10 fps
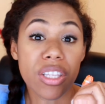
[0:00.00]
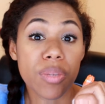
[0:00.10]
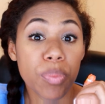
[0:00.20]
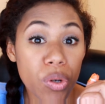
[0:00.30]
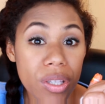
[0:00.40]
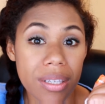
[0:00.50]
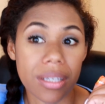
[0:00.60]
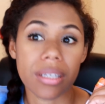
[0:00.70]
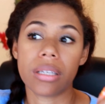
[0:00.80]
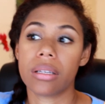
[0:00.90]
Sports
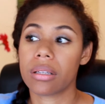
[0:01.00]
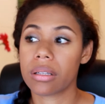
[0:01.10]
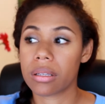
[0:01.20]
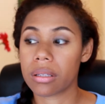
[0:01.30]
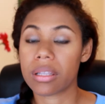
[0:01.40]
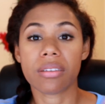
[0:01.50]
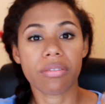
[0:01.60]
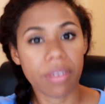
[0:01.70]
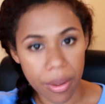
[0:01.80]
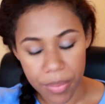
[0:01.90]
City. There's
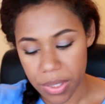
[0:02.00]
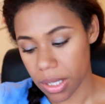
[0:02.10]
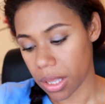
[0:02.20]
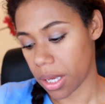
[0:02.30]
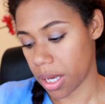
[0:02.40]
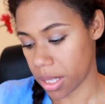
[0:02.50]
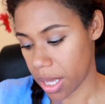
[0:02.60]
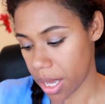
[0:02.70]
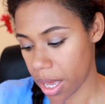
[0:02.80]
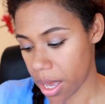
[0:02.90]
a pharmacy there, and
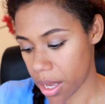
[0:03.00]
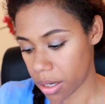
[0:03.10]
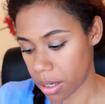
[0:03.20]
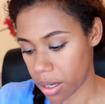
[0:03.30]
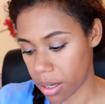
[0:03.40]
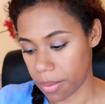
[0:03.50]
they had